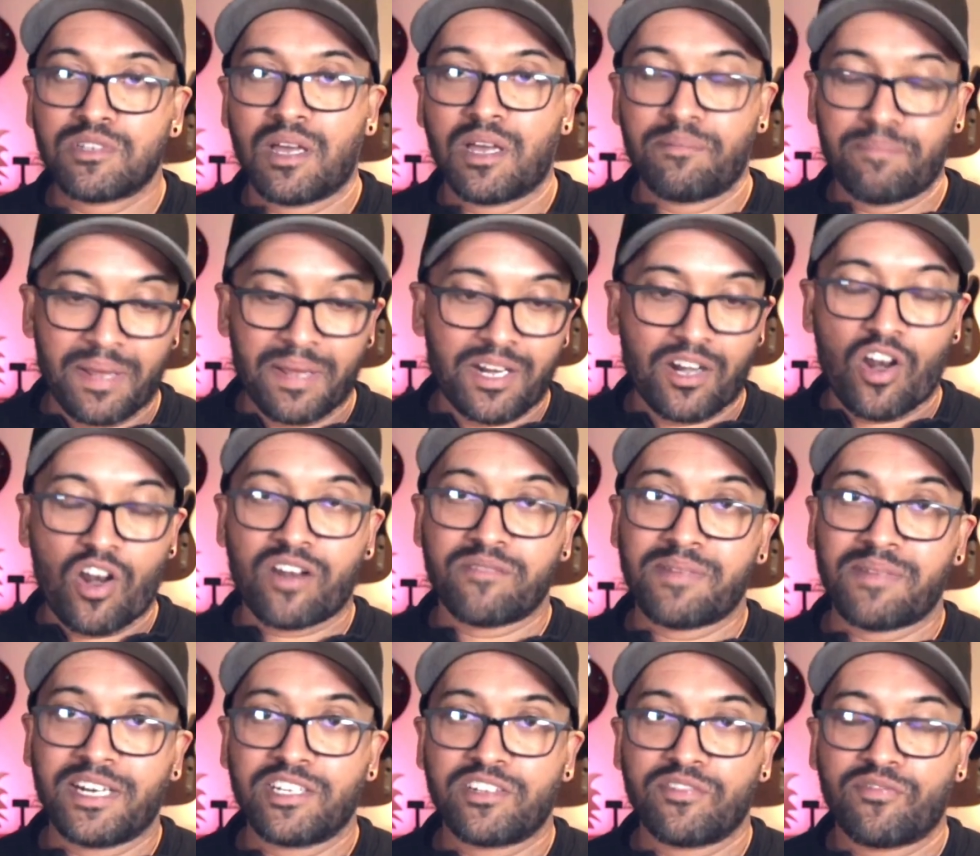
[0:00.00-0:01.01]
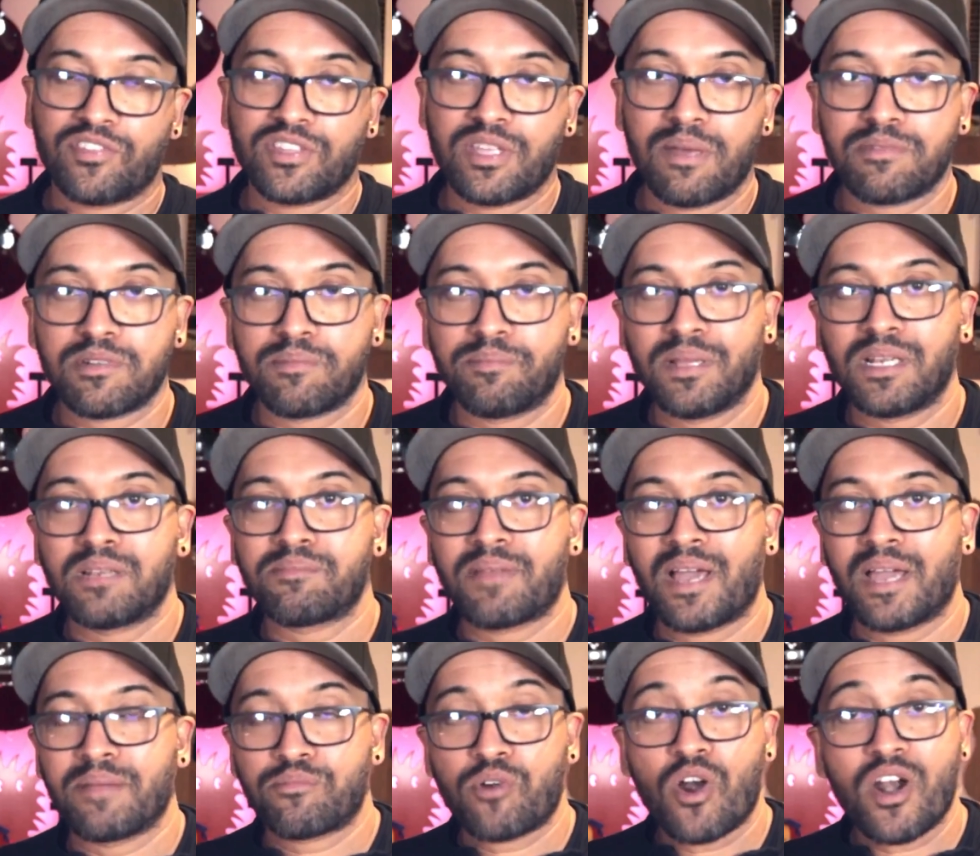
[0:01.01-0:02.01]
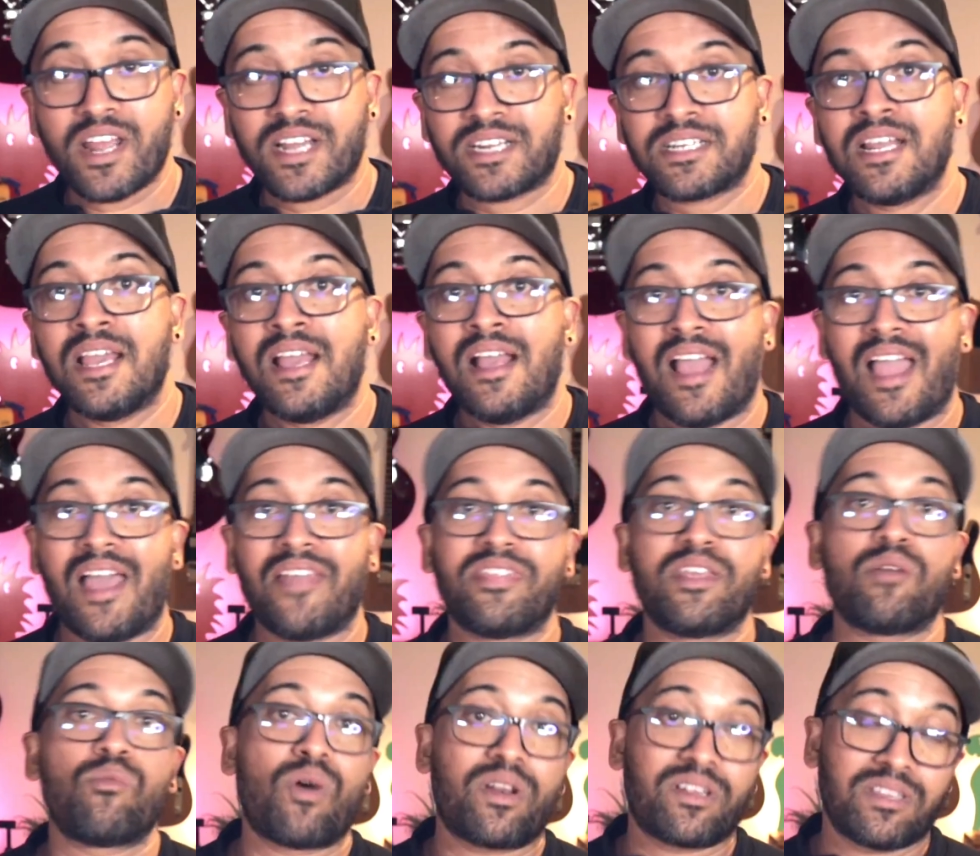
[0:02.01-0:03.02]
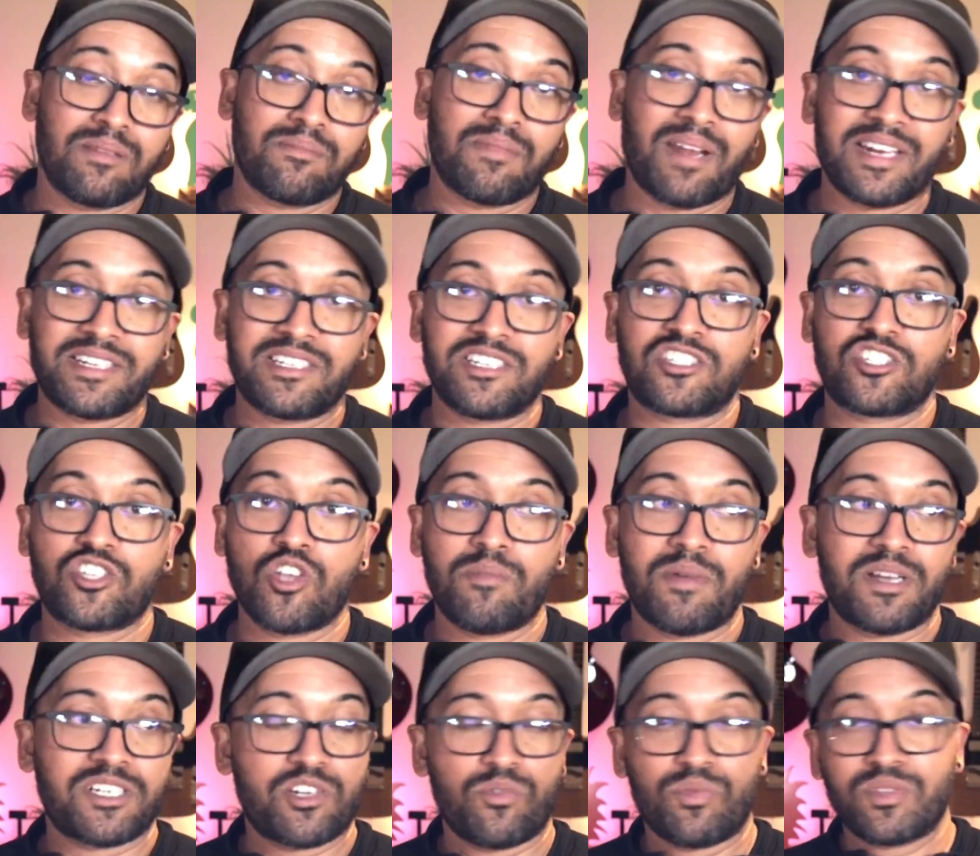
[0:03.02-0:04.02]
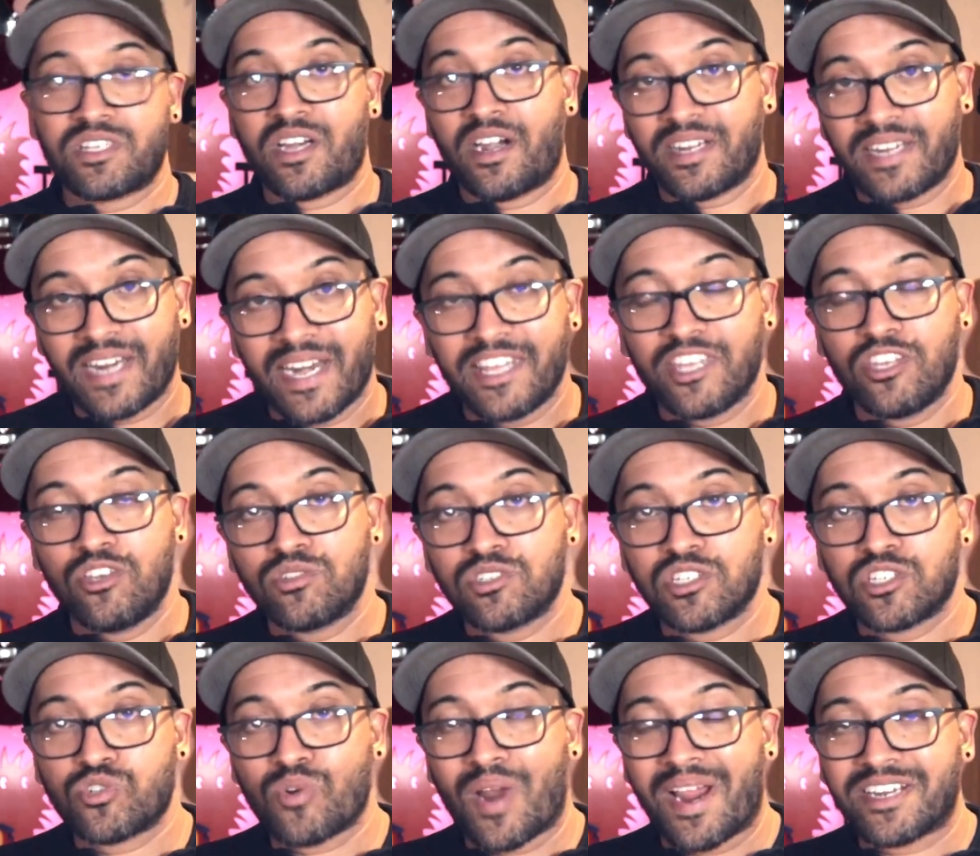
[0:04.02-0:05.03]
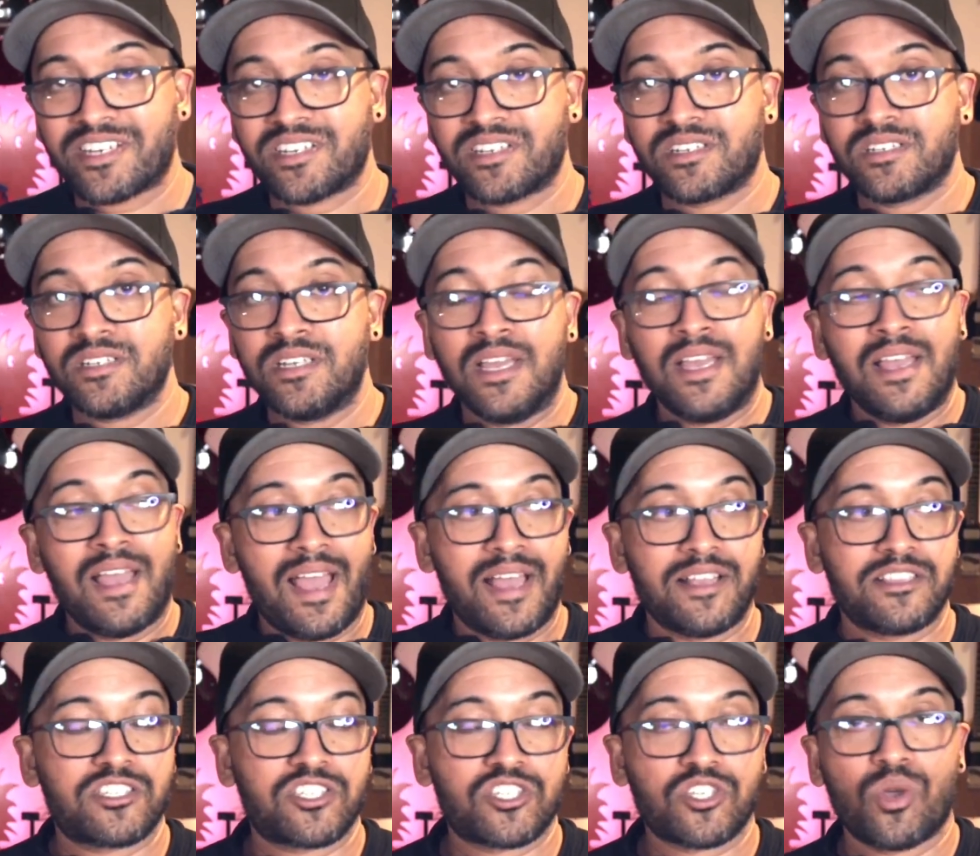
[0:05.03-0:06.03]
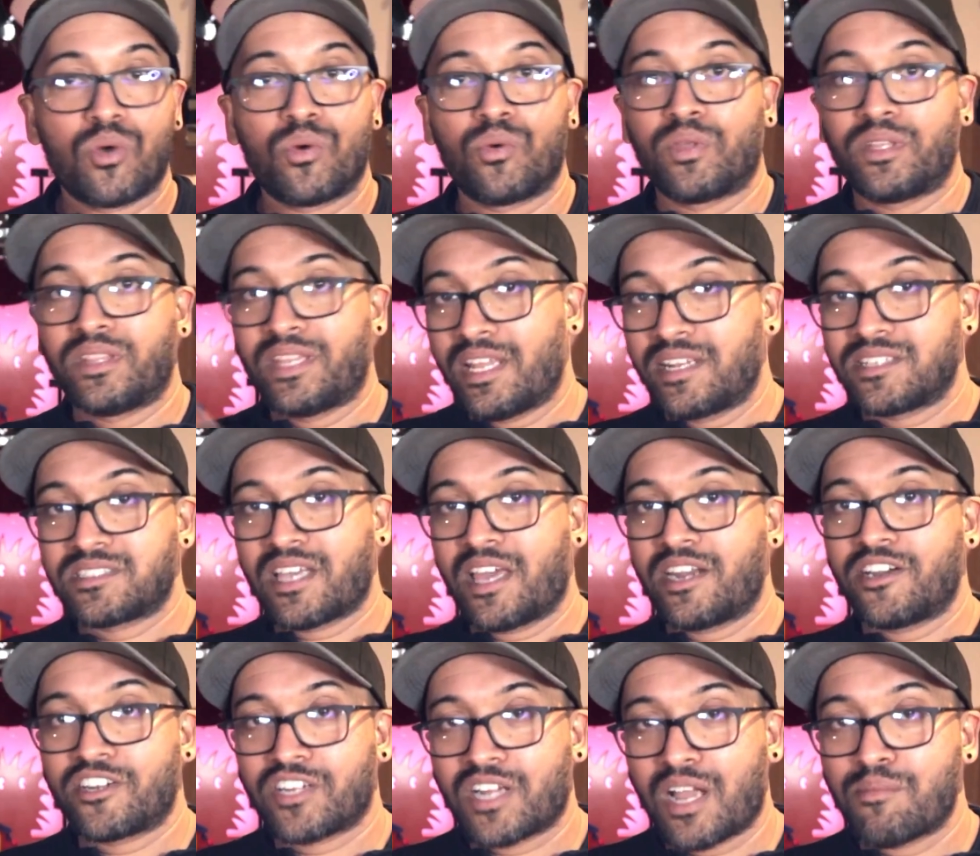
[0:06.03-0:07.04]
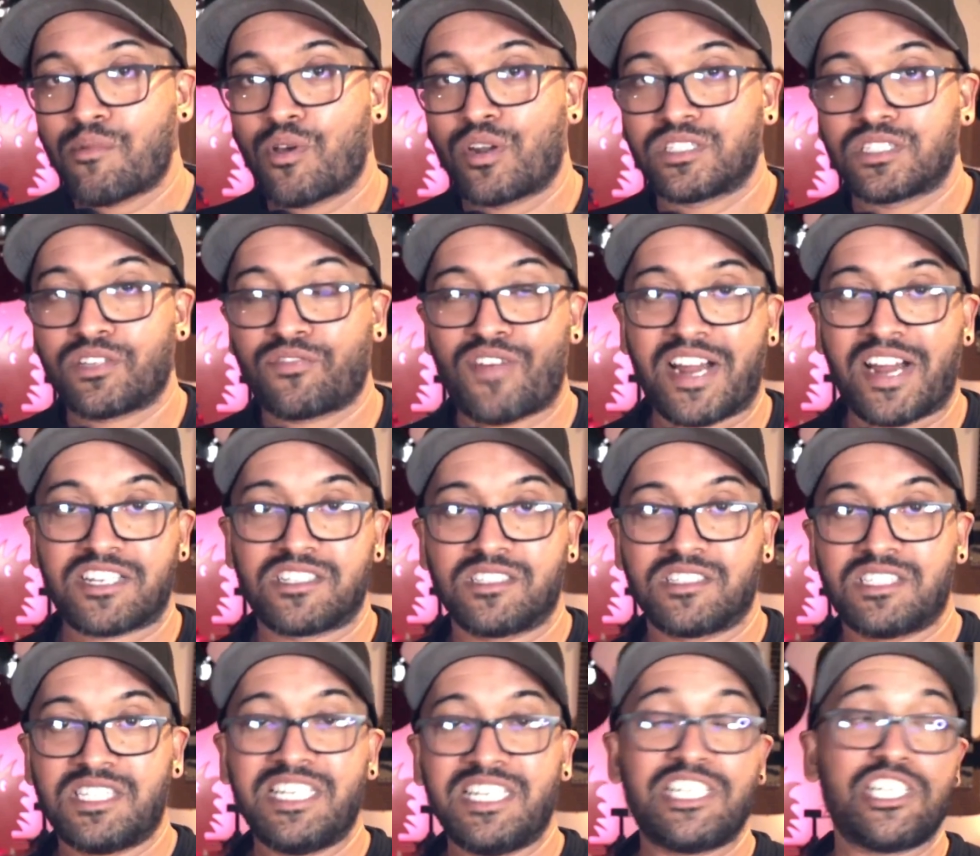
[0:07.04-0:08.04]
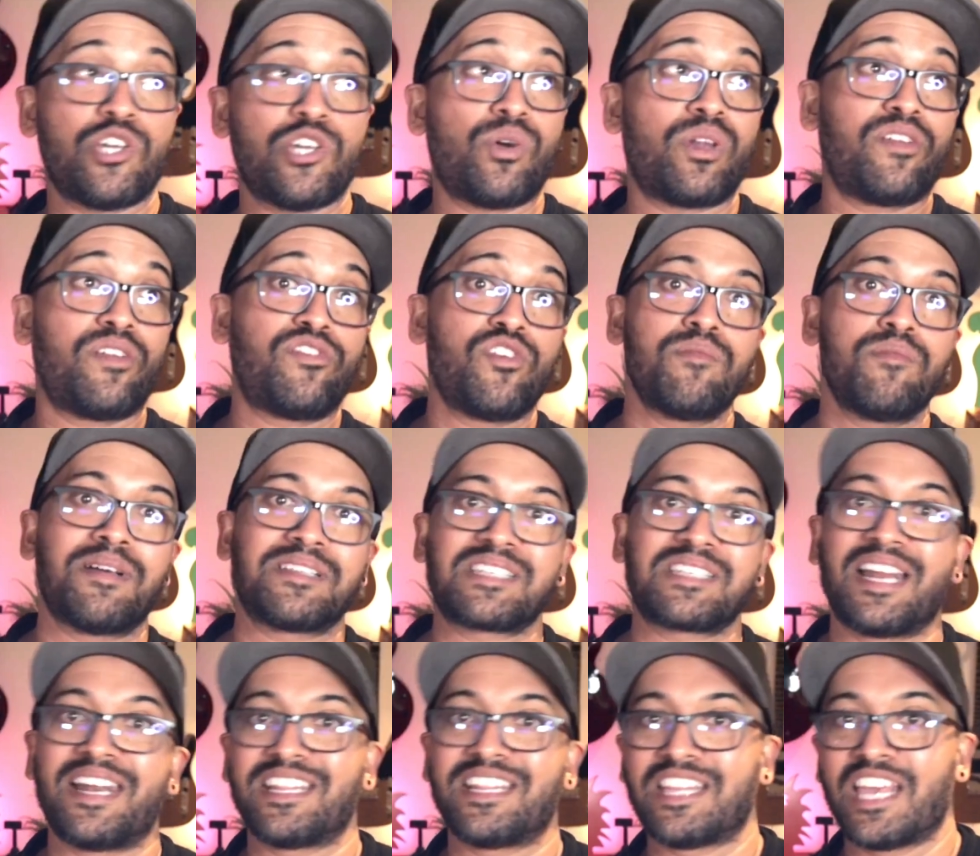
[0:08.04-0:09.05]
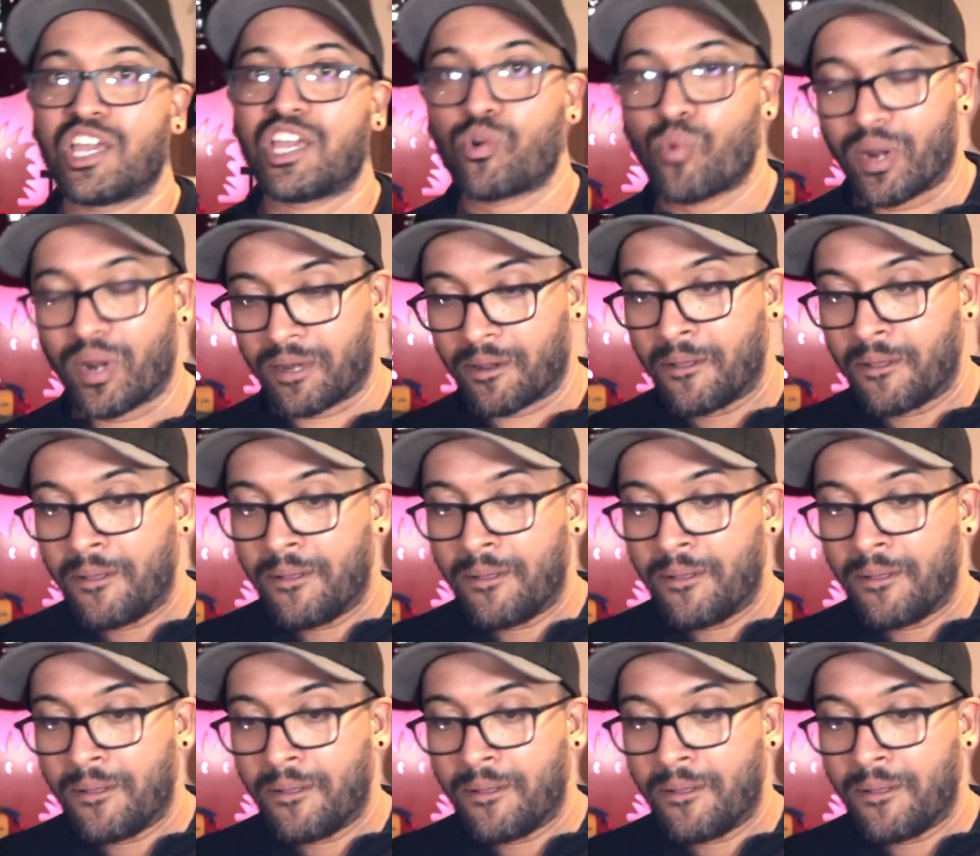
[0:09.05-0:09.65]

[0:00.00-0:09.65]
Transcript: I uh, paid a lot of money for them to build my product. And then one of them liked it so much and we started getting user traction. And so they decided to come on as a fractional CTO. And a few months later, they quit.